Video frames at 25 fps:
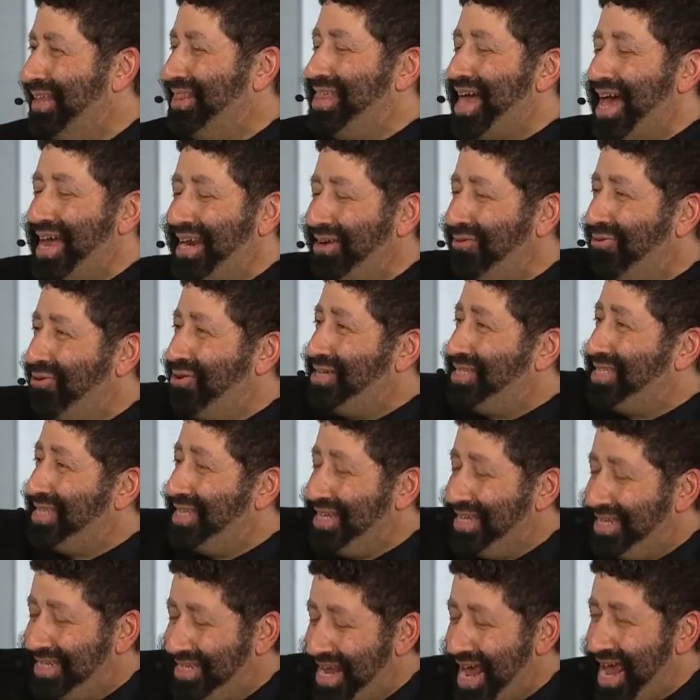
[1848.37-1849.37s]
that it was
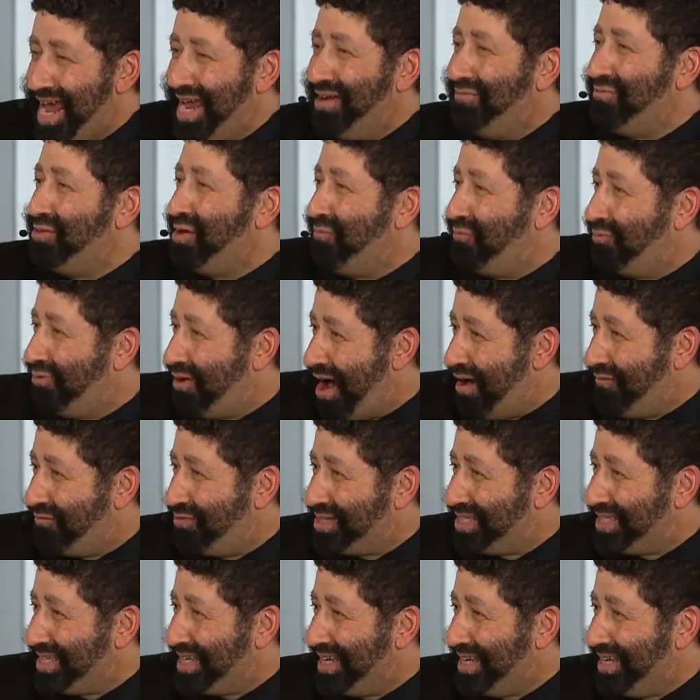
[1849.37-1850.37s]
the day of the
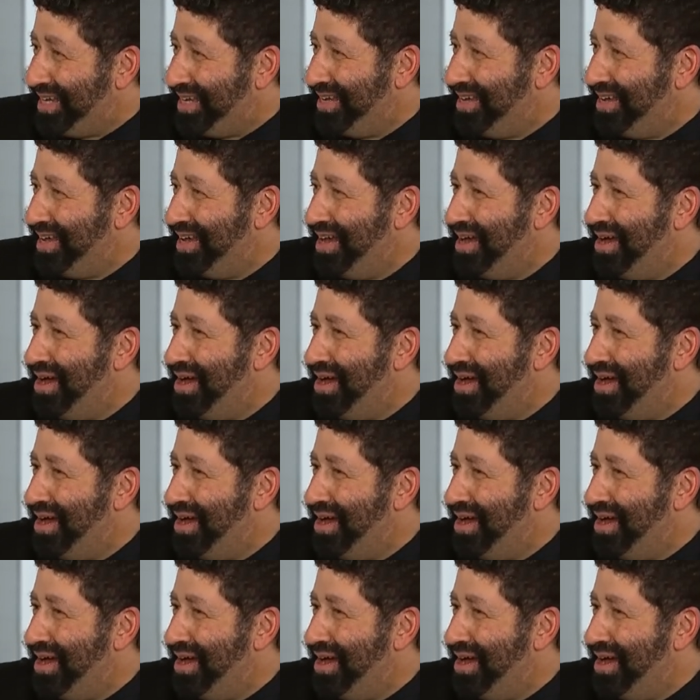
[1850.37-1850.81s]
prophecy